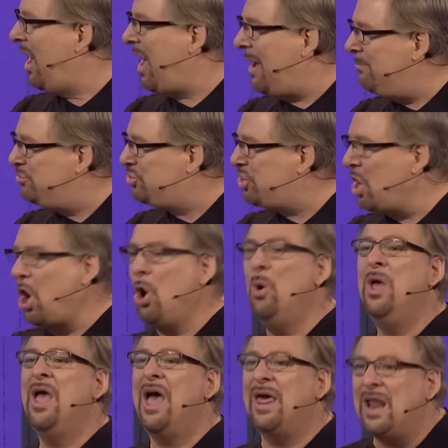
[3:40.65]
I'm
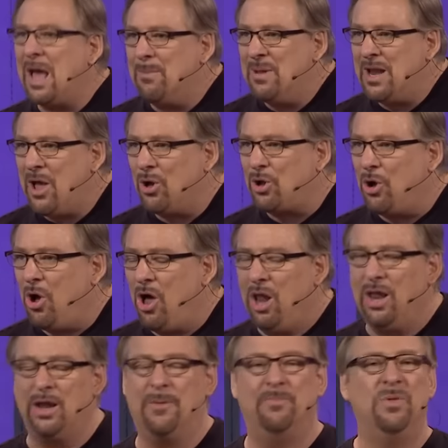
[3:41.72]
Joe and I'm an
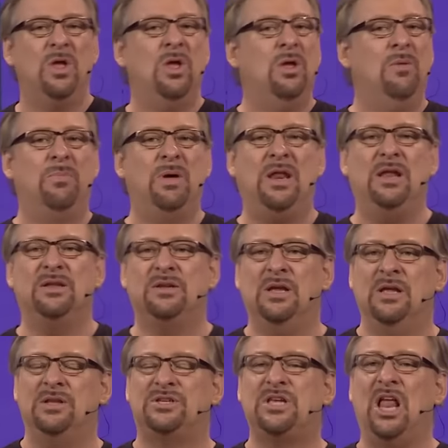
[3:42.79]
alcoholic. But
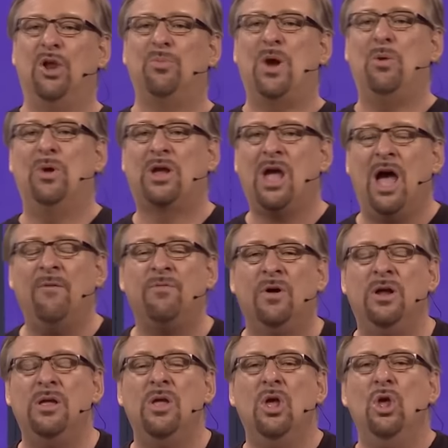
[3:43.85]
in Celebrate
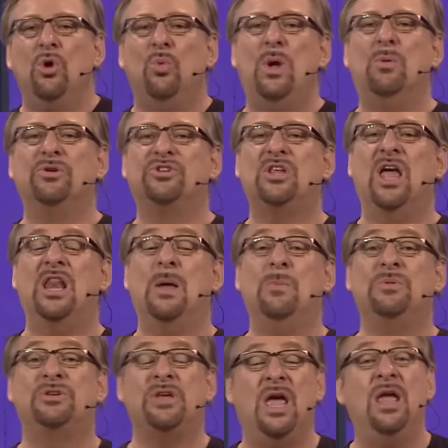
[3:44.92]
Recovery, we will stand up
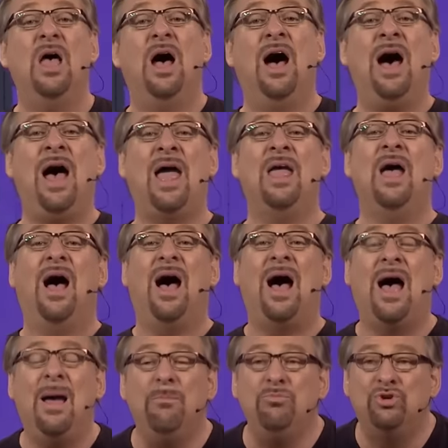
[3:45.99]
and say, hi,
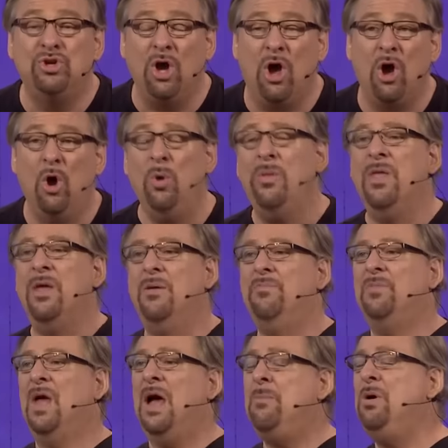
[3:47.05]
I'm Joe.
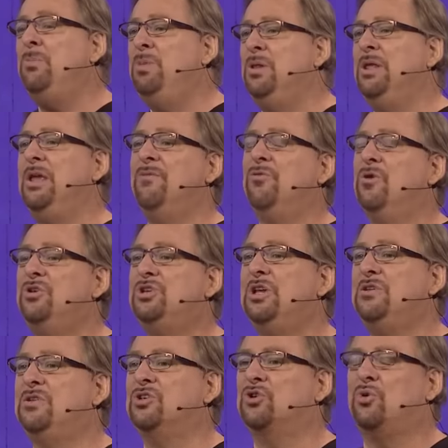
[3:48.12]
I'm a believer in
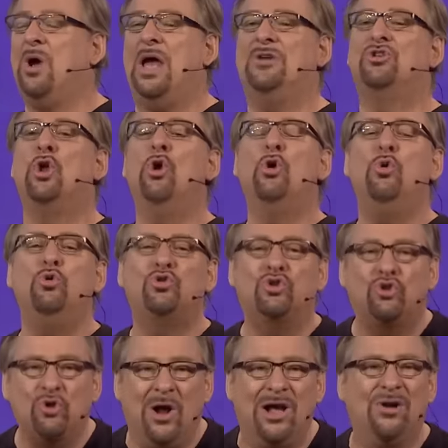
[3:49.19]
Jesus Christ who
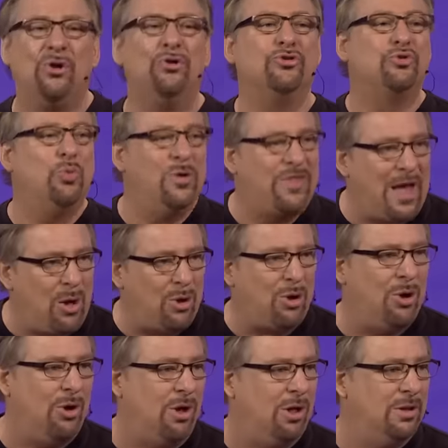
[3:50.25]
struggles with
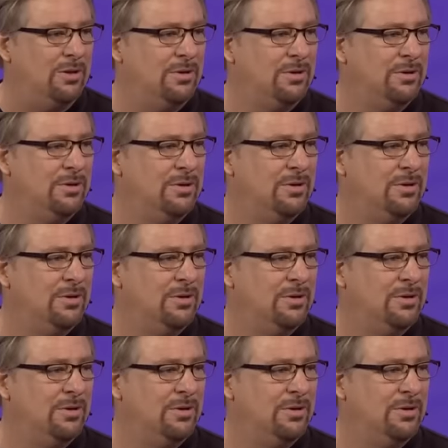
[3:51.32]
alcohol.